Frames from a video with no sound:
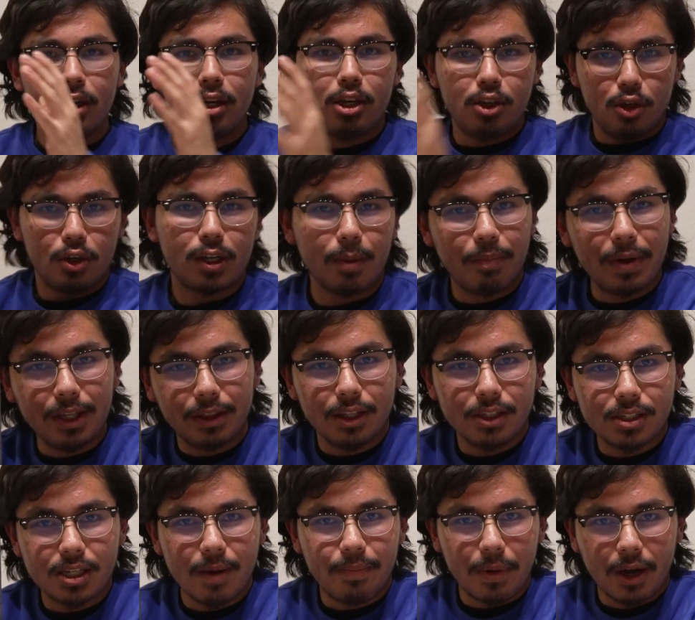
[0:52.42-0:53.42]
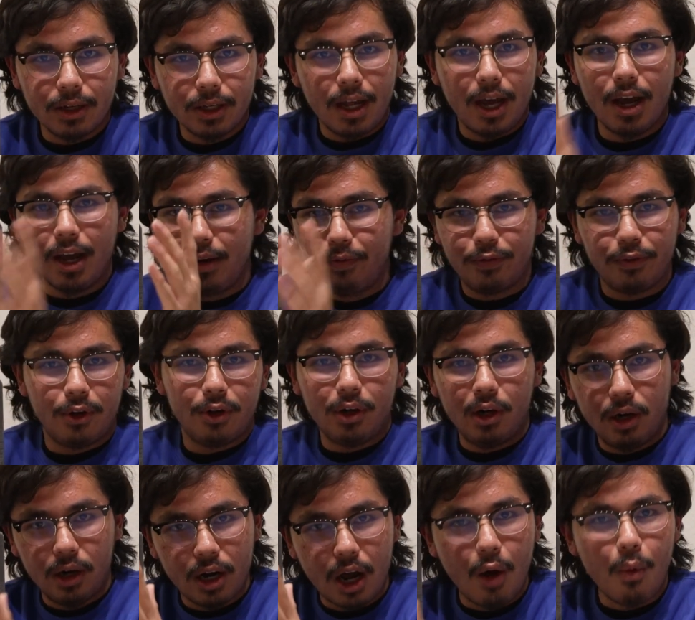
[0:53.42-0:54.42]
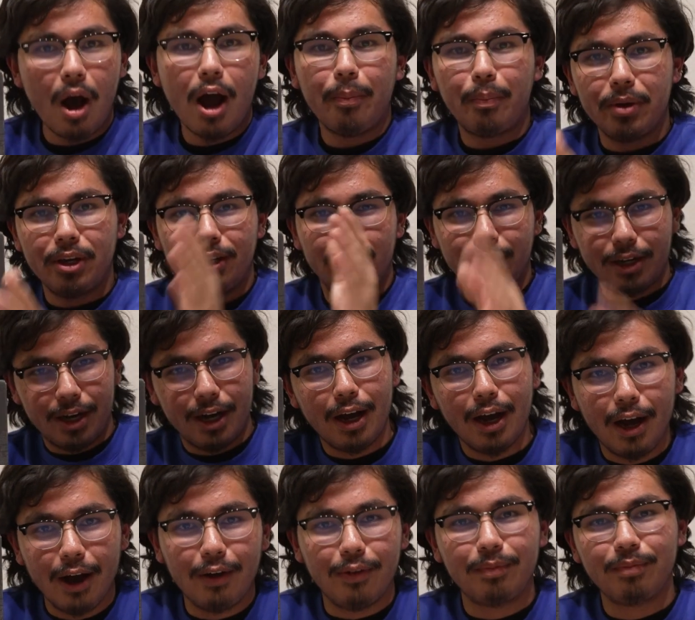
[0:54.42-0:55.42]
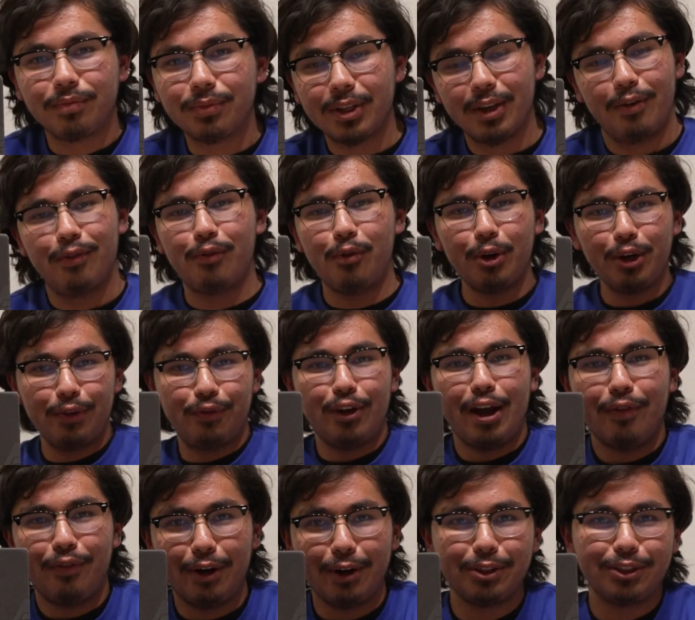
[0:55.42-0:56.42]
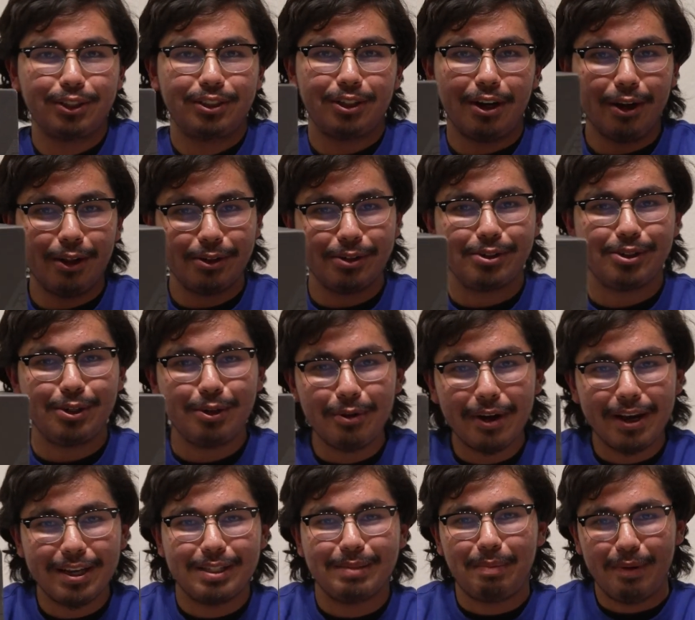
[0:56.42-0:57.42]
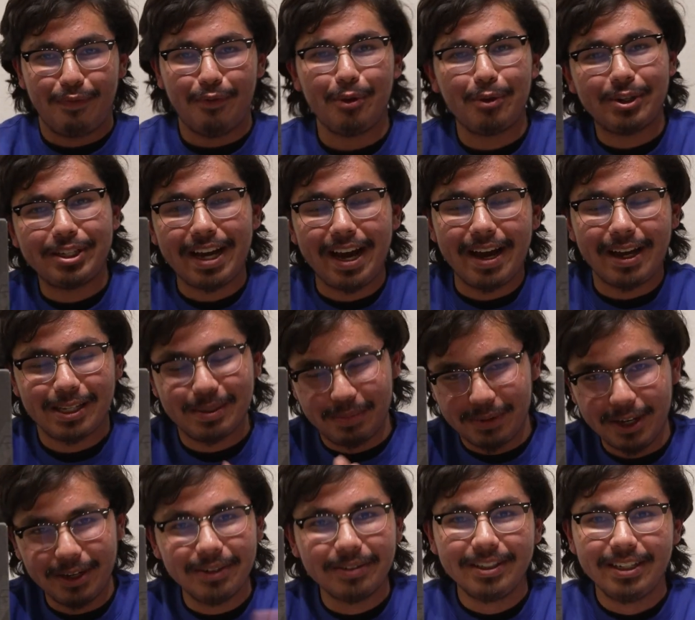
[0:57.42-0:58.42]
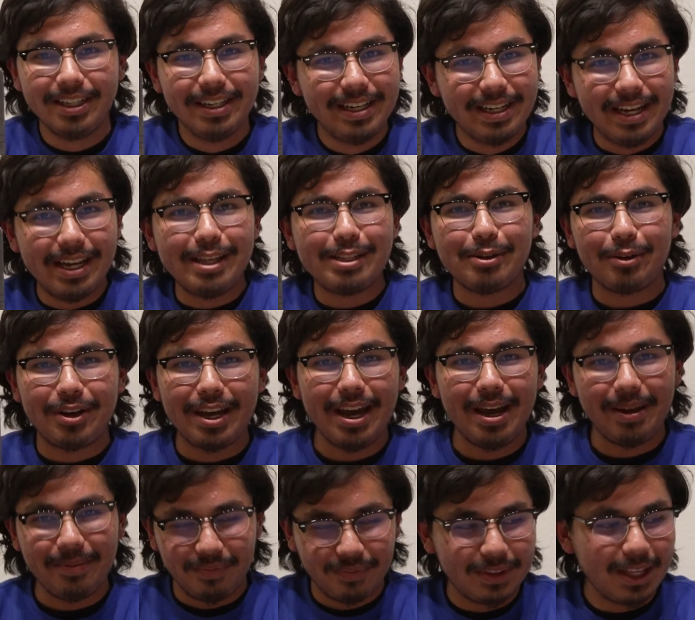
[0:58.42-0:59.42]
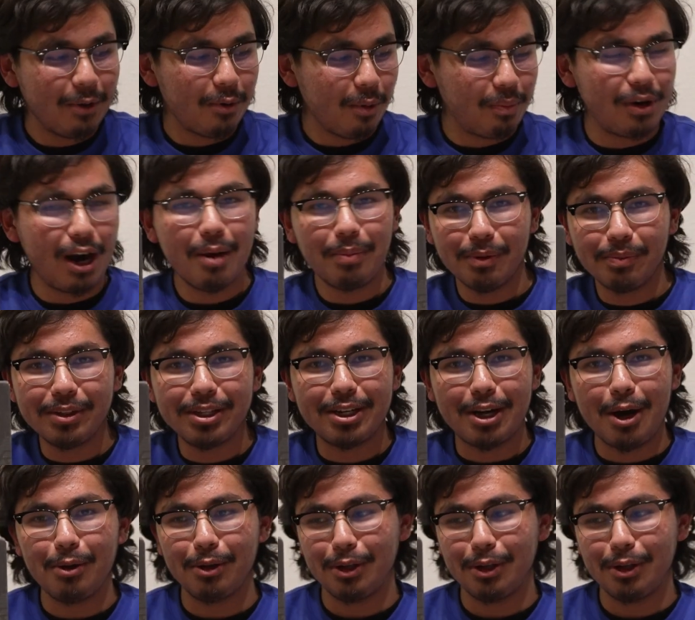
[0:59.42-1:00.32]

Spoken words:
You can pick this up online for a whopping $4,500 US before tax, but it's okay. They will probably go